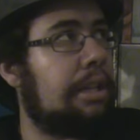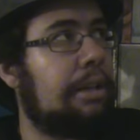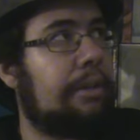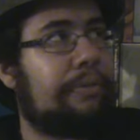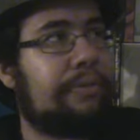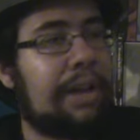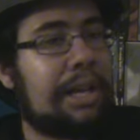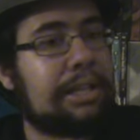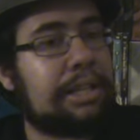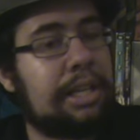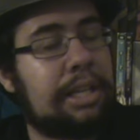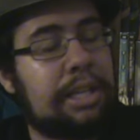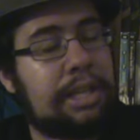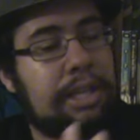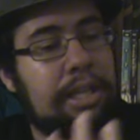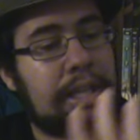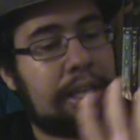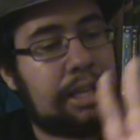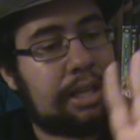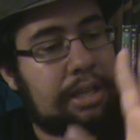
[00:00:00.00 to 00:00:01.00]
The fact that
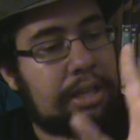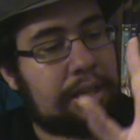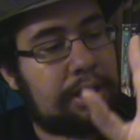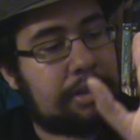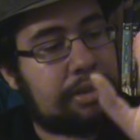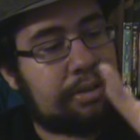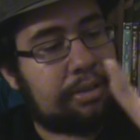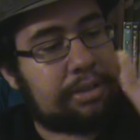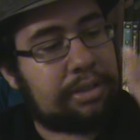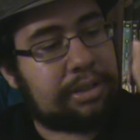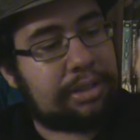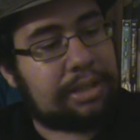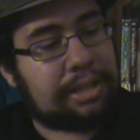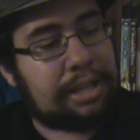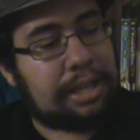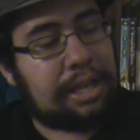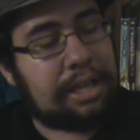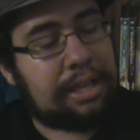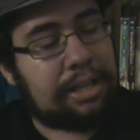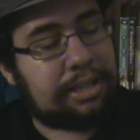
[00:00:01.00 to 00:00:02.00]

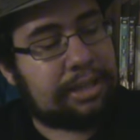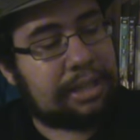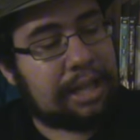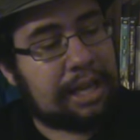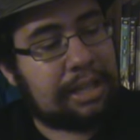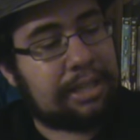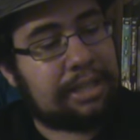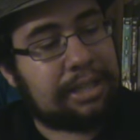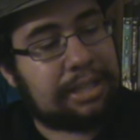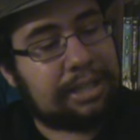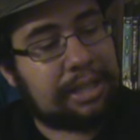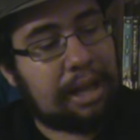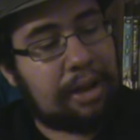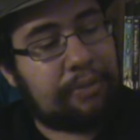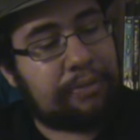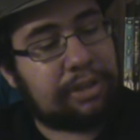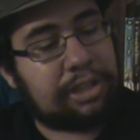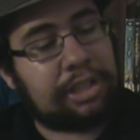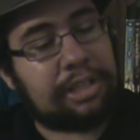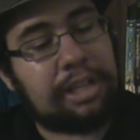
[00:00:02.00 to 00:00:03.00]
Stannis is now
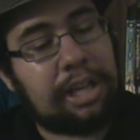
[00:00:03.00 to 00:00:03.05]
officially